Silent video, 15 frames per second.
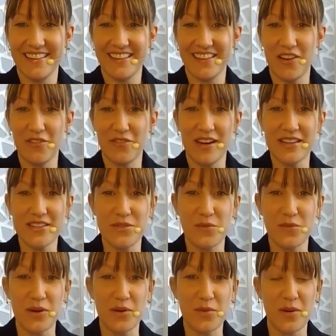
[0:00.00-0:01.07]
All right. So
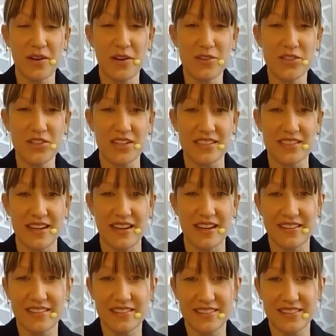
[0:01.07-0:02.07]
what do you want coaching on today?